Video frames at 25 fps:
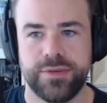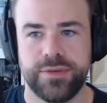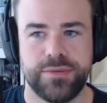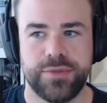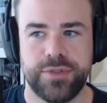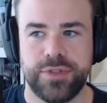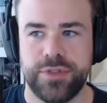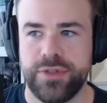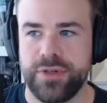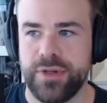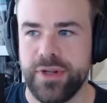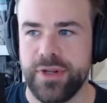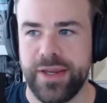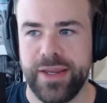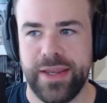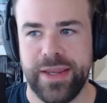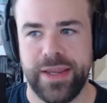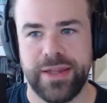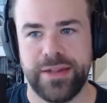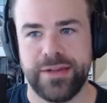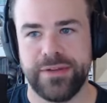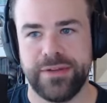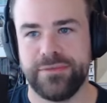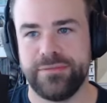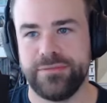should I
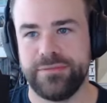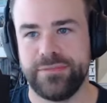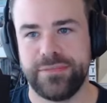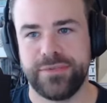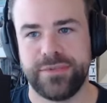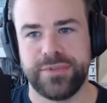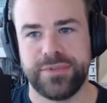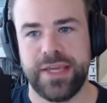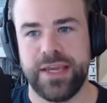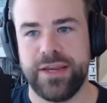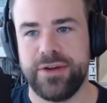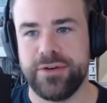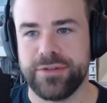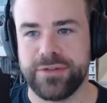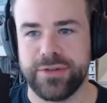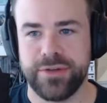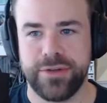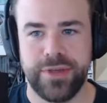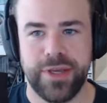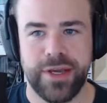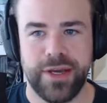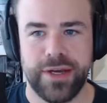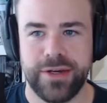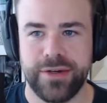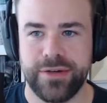get Dacos or
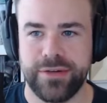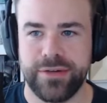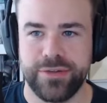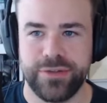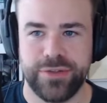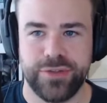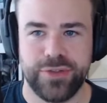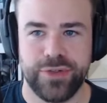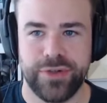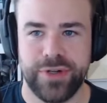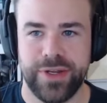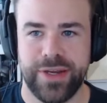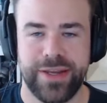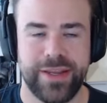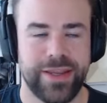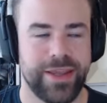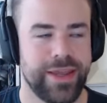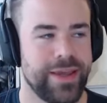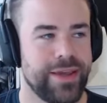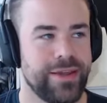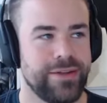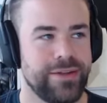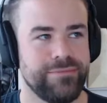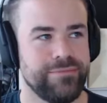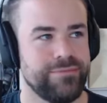Young? Should I
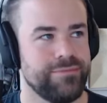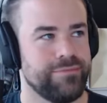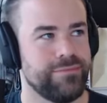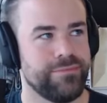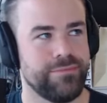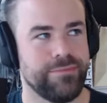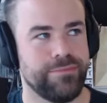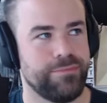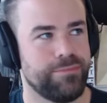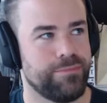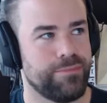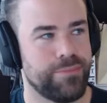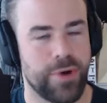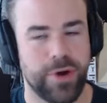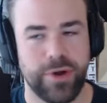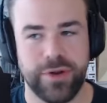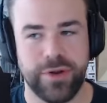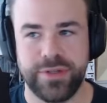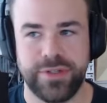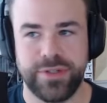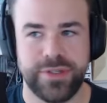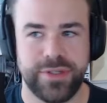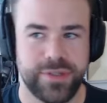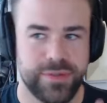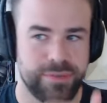get
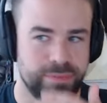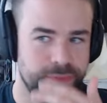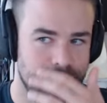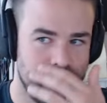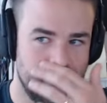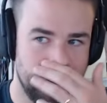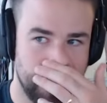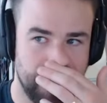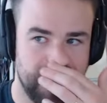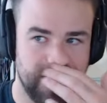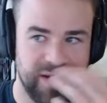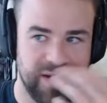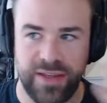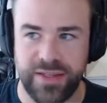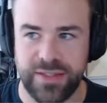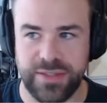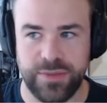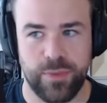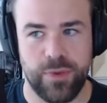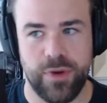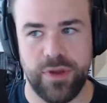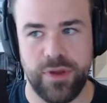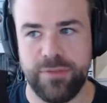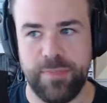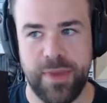Bont? Is
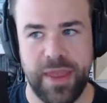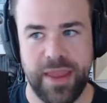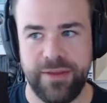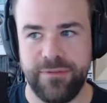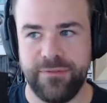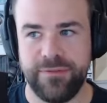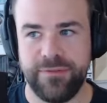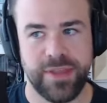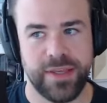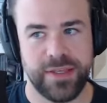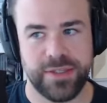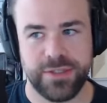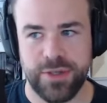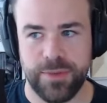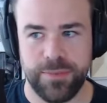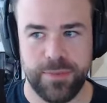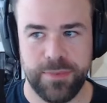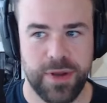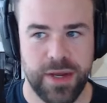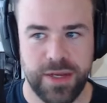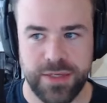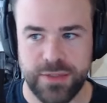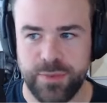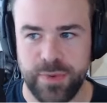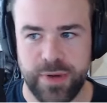it worth paying for these top
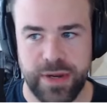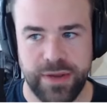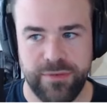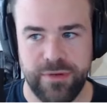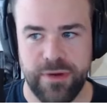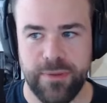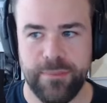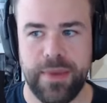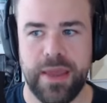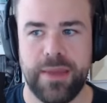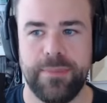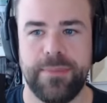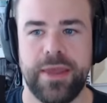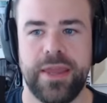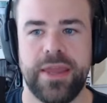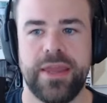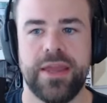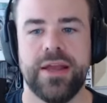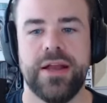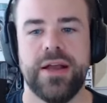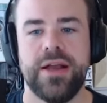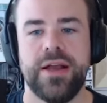guys? Whatever it may be.